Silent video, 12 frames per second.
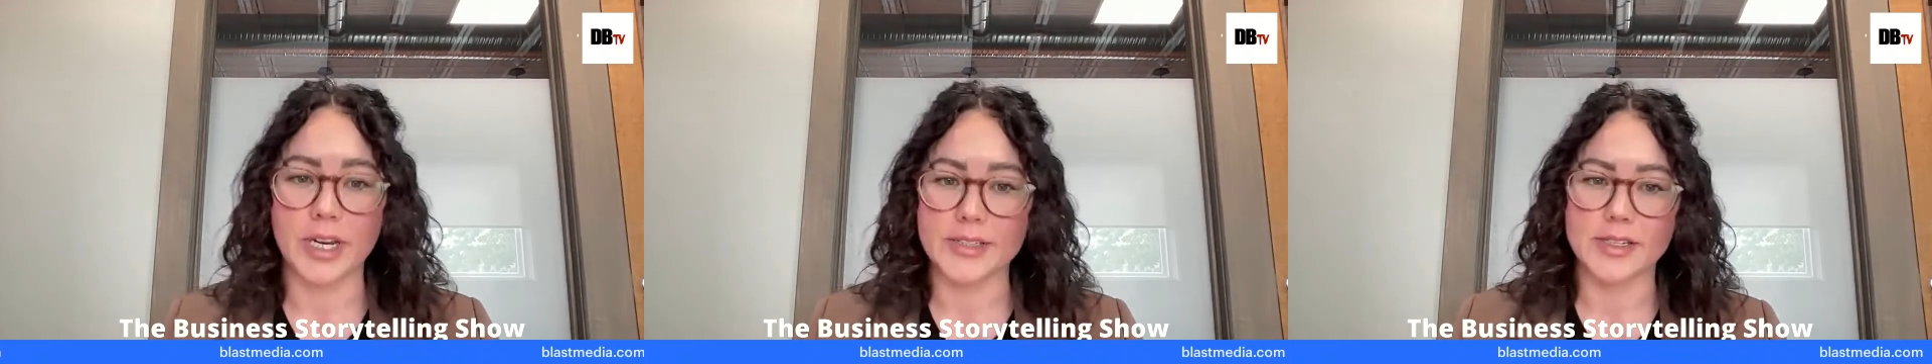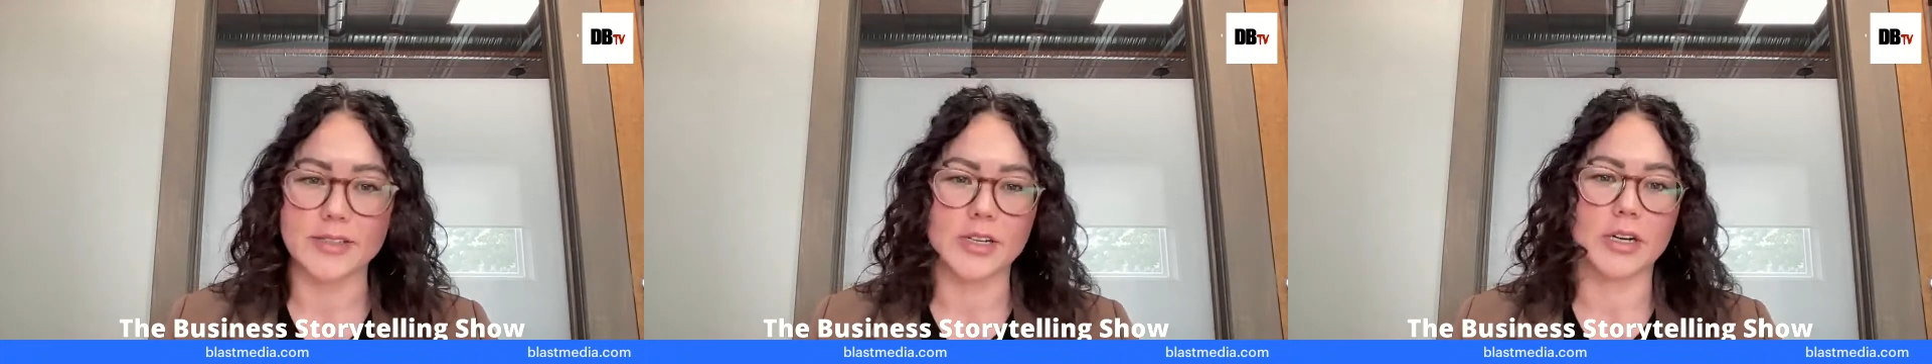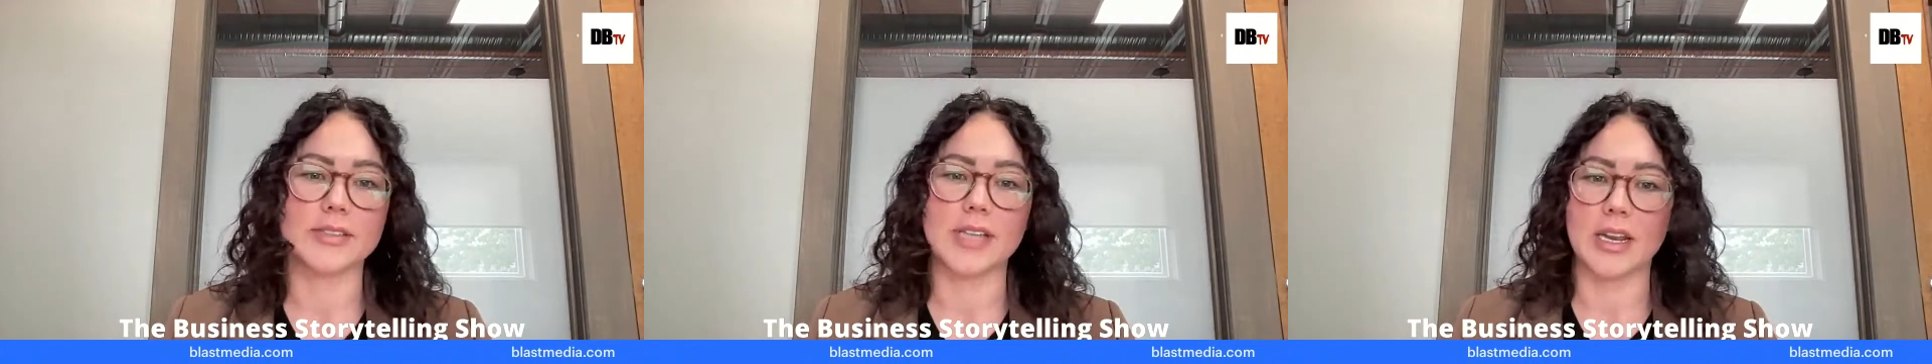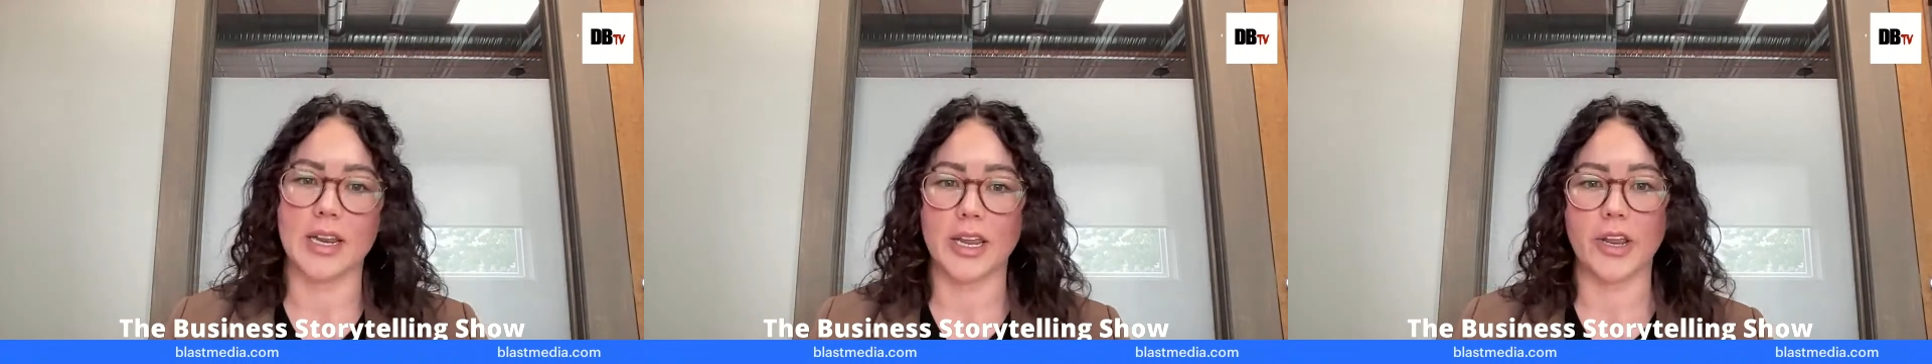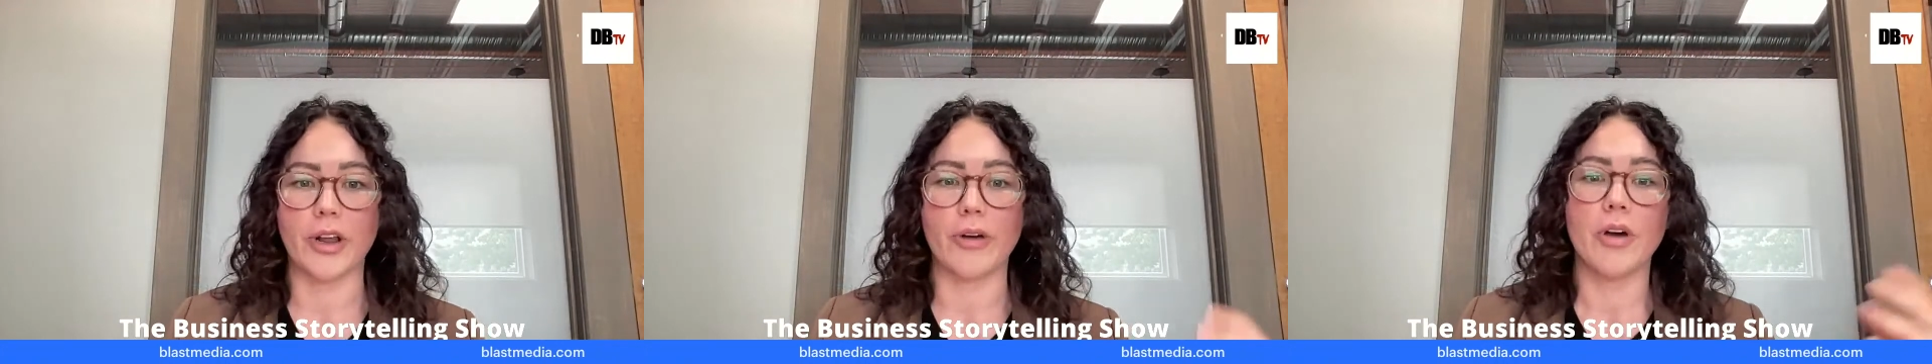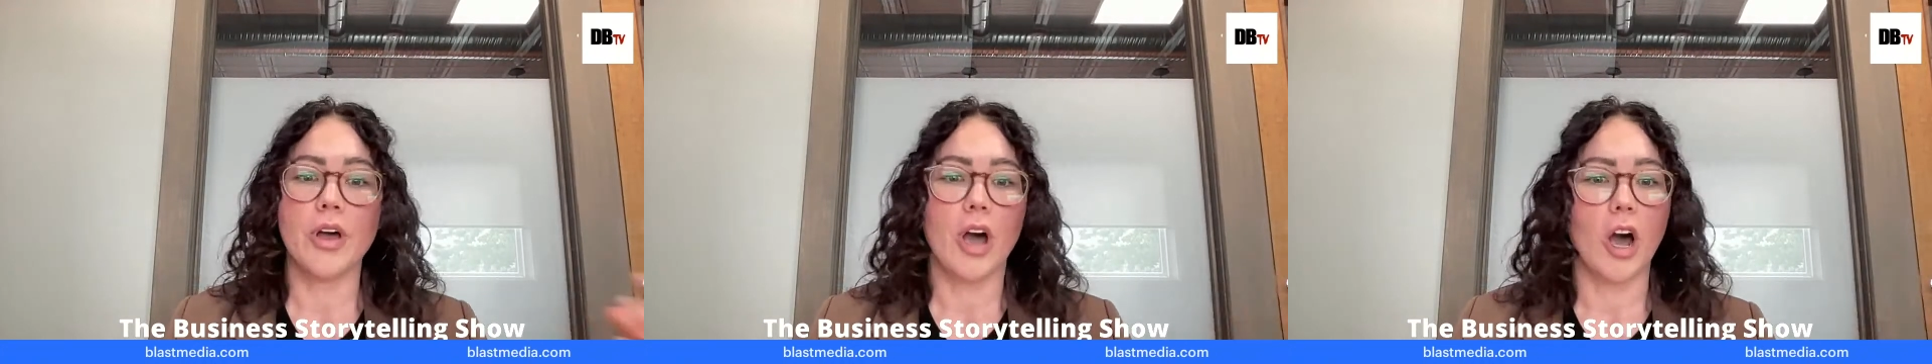needs to start sending you
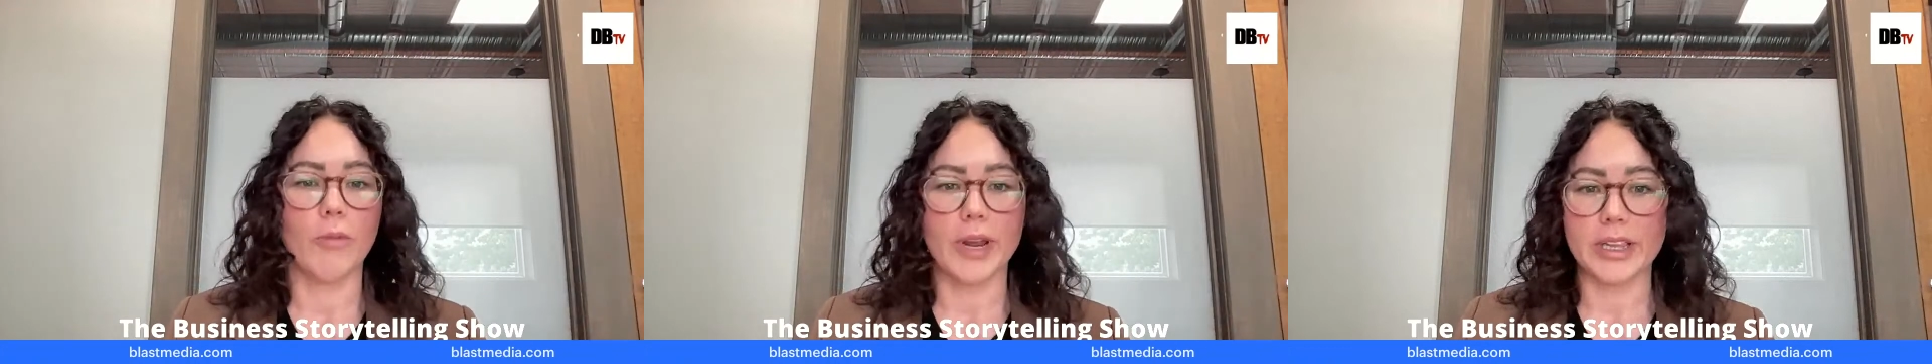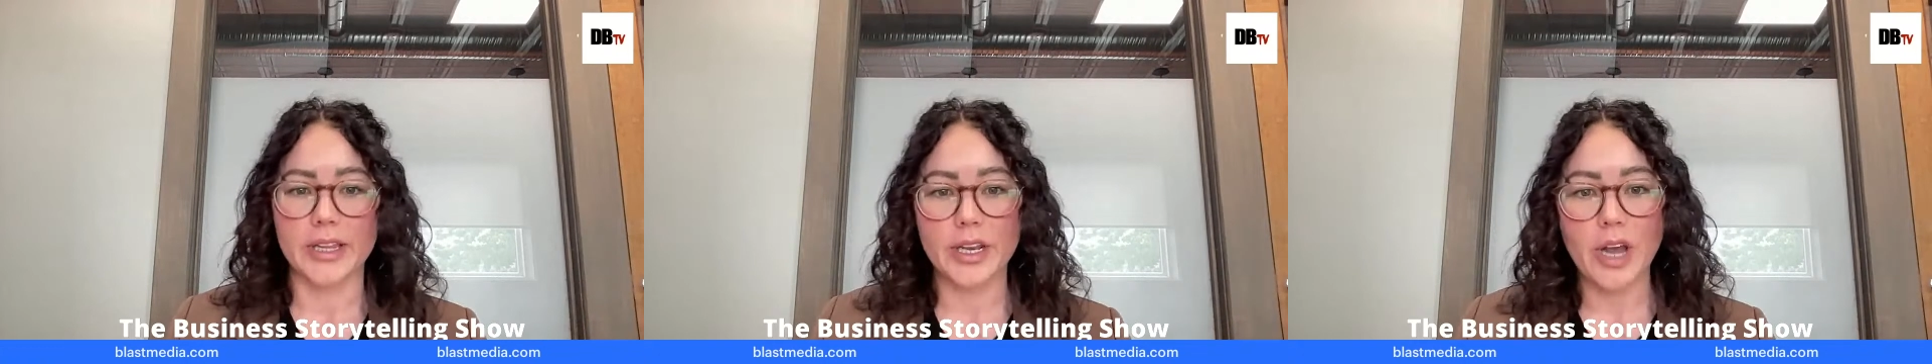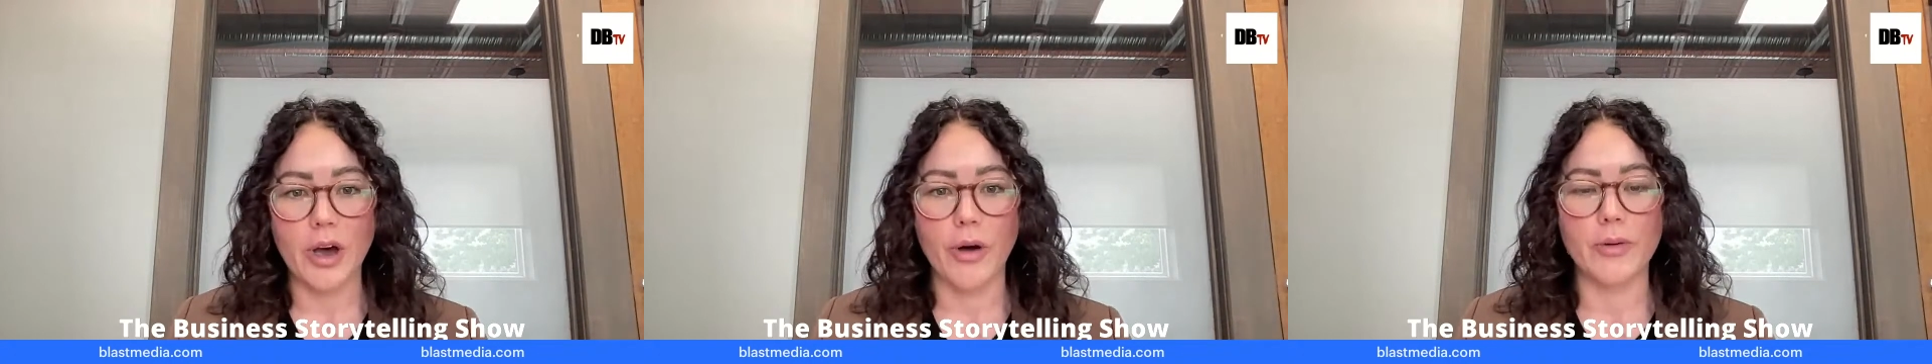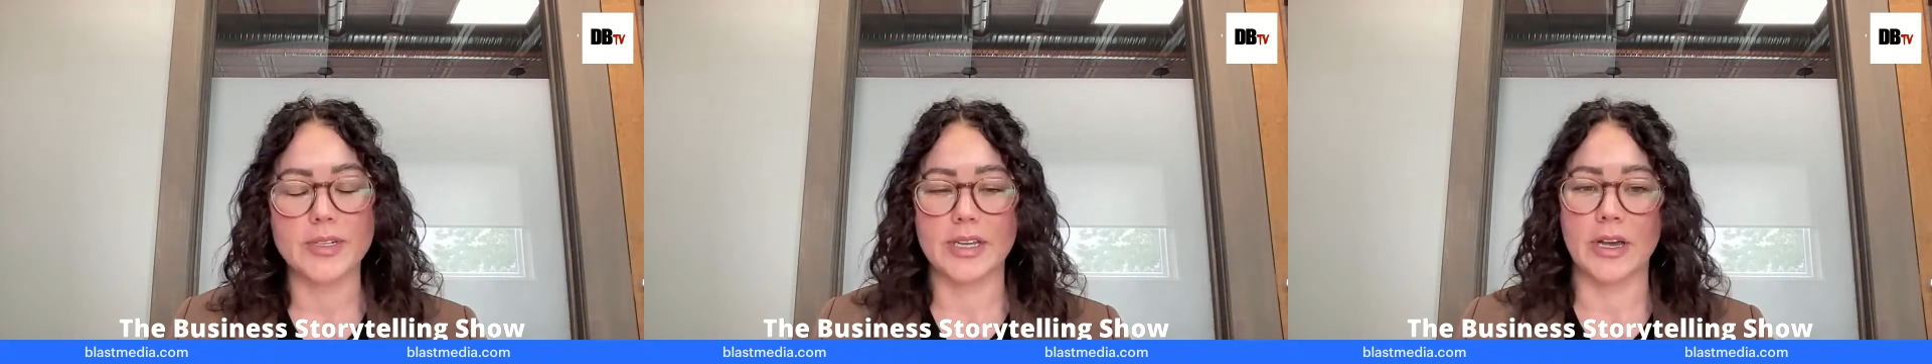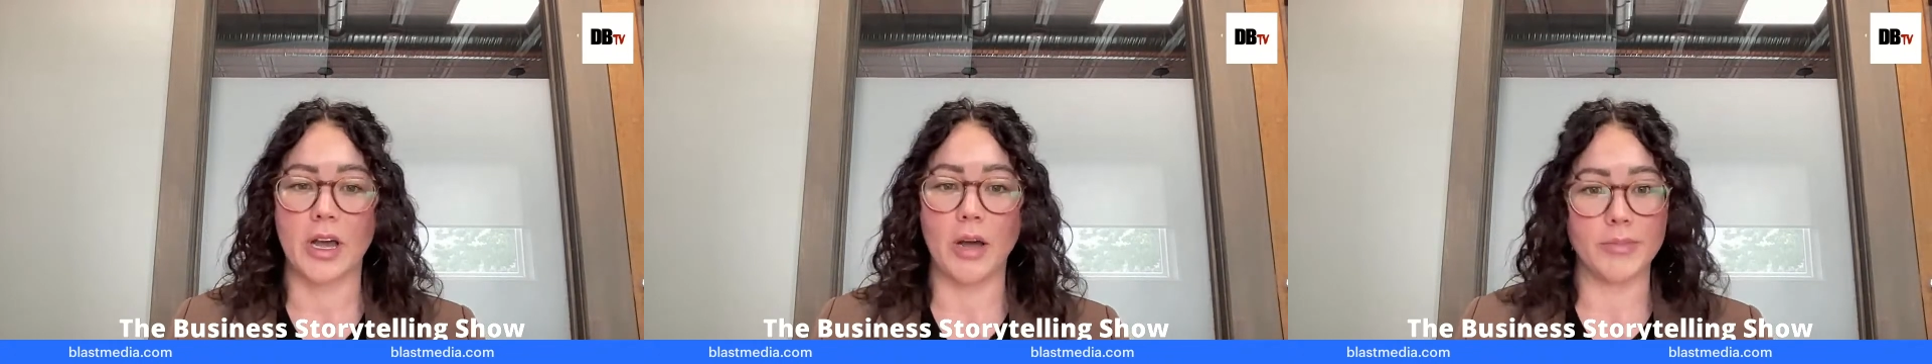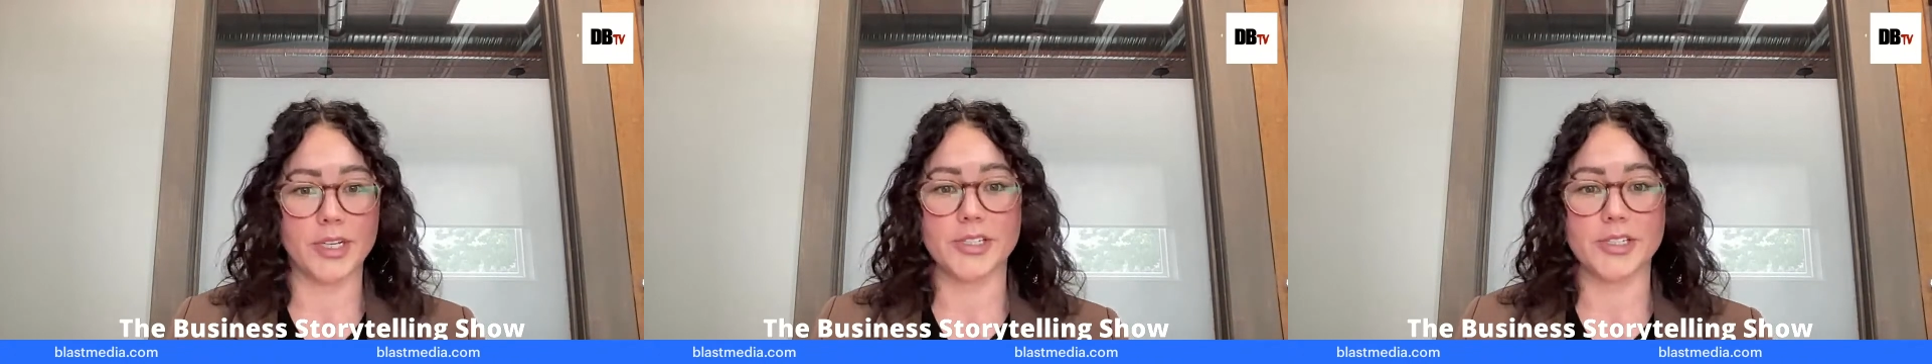know a weekly note um,